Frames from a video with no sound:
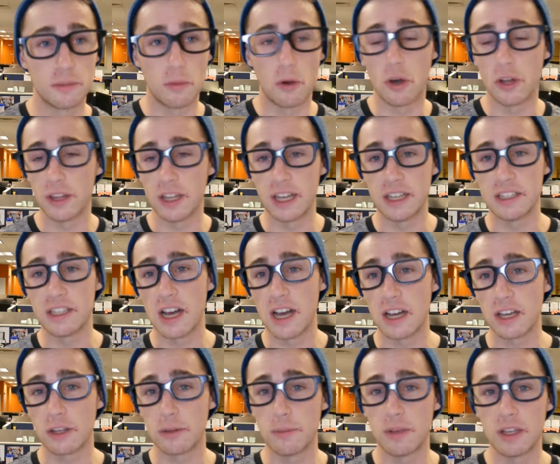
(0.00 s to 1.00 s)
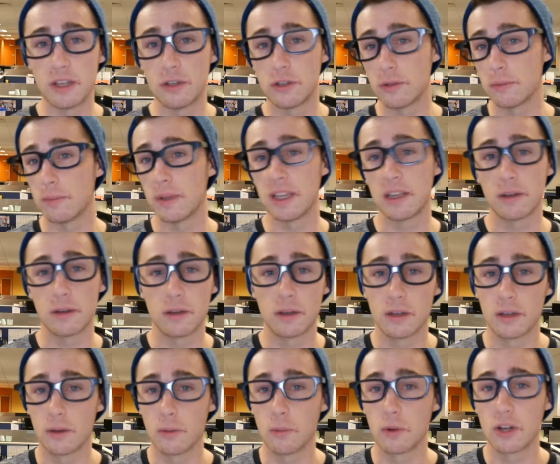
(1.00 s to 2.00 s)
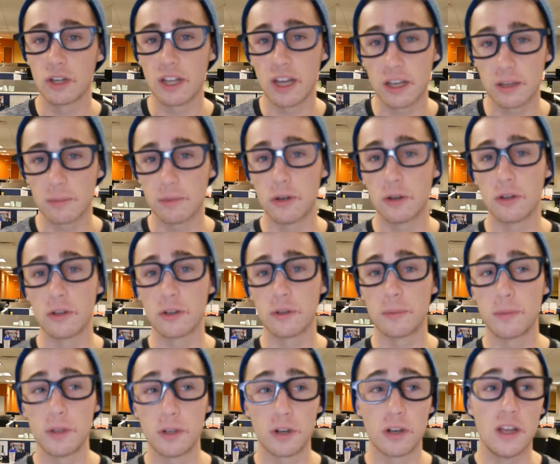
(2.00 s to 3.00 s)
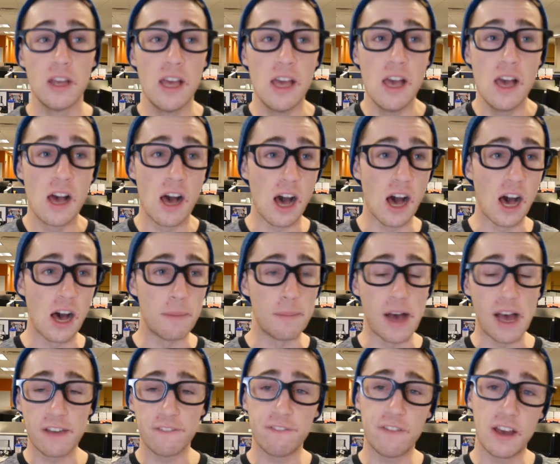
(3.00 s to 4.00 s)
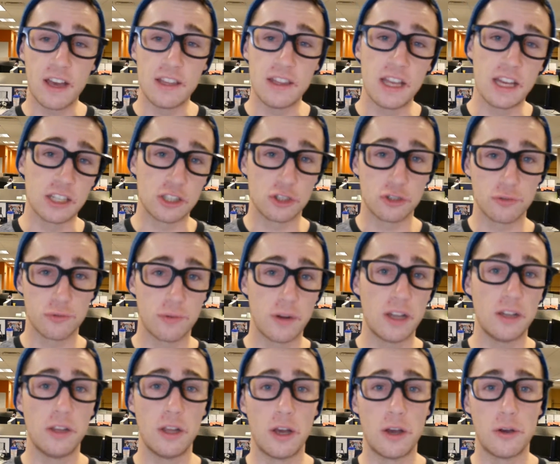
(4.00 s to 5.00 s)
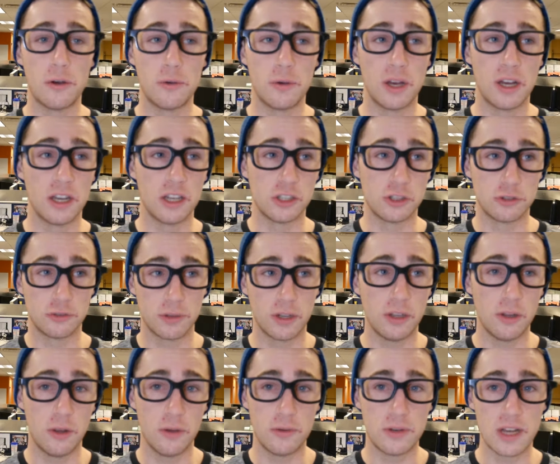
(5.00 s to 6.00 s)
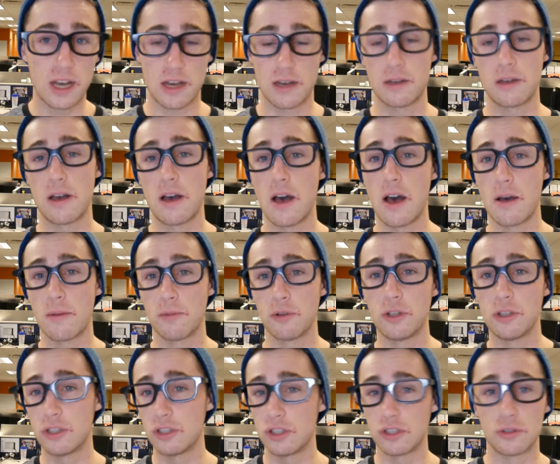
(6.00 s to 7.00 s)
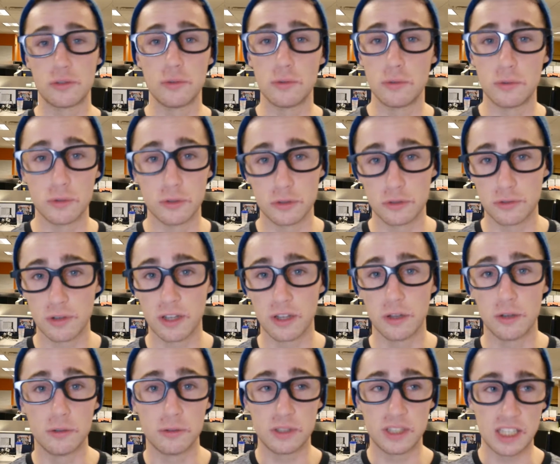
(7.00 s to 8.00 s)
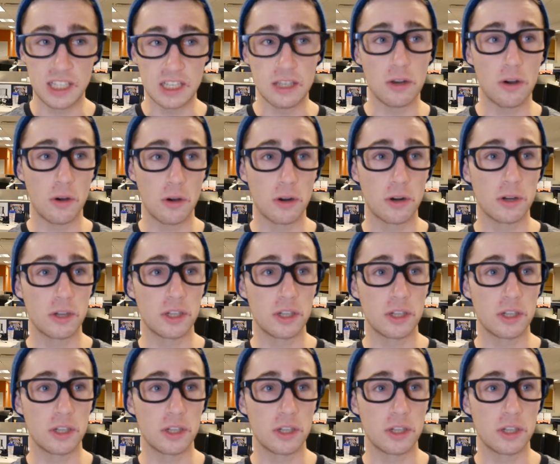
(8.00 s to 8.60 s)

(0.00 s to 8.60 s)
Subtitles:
online document, you can make a Word document on your computer. I find that Trello, Trello.com, or you can just Google Trello, Trello,